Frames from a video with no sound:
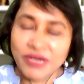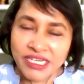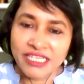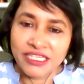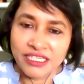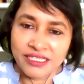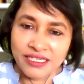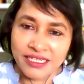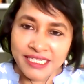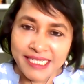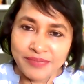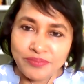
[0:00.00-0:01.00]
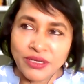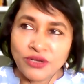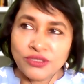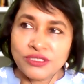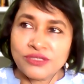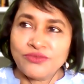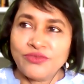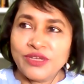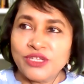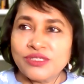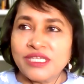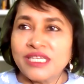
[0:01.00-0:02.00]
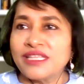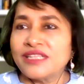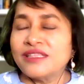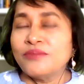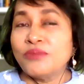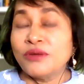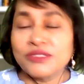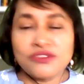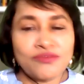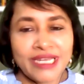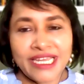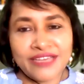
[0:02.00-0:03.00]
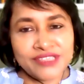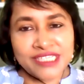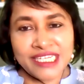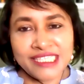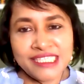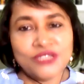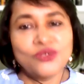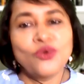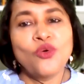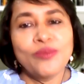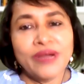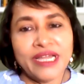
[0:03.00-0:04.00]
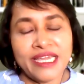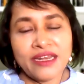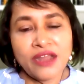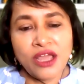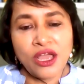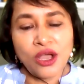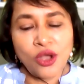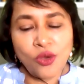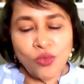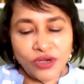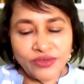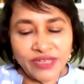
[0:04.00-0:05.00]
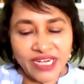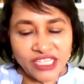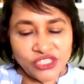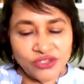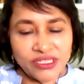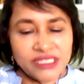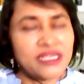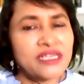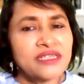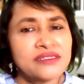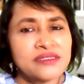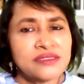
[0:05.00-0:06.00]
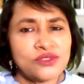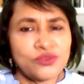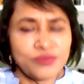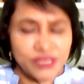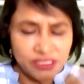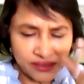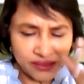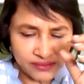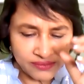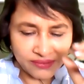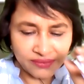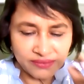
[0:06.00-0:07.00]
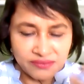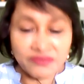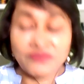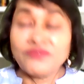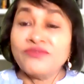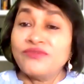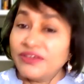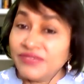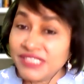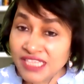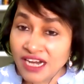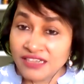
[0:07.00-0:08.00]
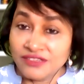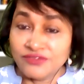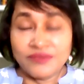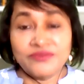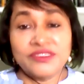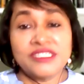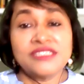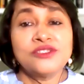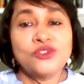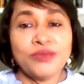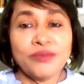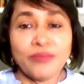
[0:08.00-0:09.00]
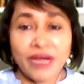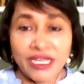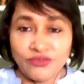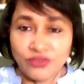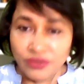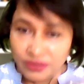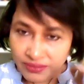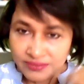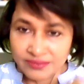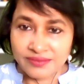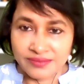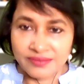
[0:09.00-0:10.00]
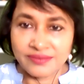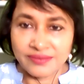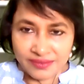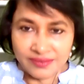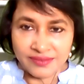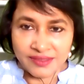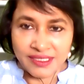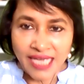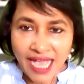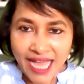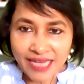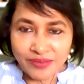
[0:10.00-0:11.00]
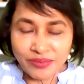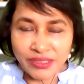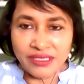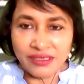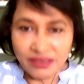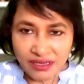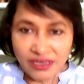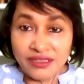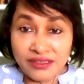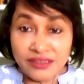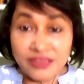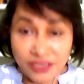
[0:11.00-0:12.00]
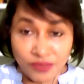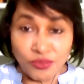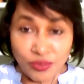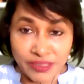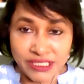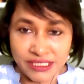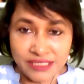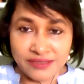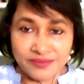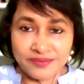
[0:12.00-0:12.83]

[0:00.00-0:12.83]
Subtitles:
pretty deep, because when you're saying that the purpose of my life is, let's say, to comb my hair, what we are actually saying is to be where we started from, which is to be mindful and be in the moment.